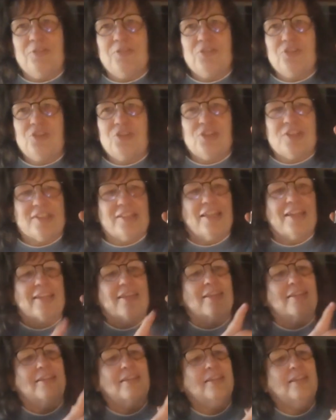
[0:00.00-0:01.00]
It's just
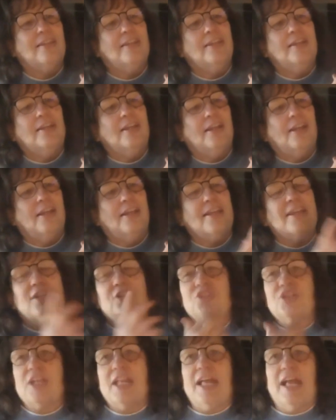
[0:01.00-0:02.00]
like an
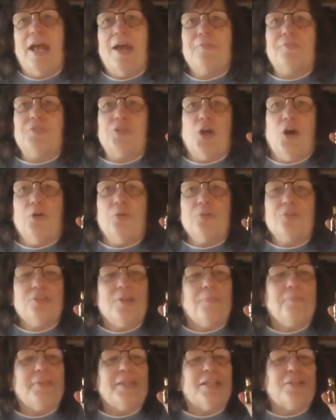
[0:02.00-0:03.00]
inch and a half tall or
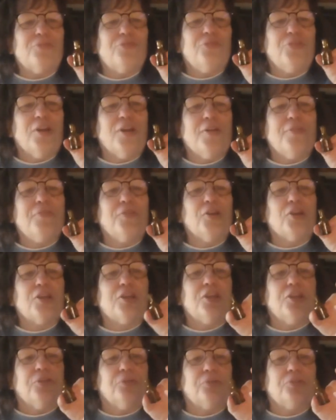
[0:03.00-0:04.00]
something. Very, very
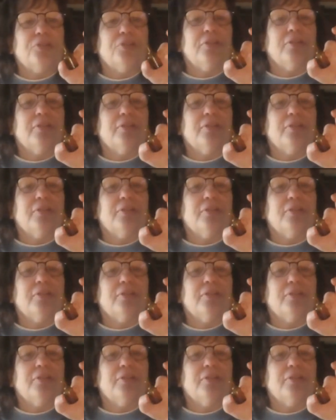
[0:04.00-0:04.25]
cute.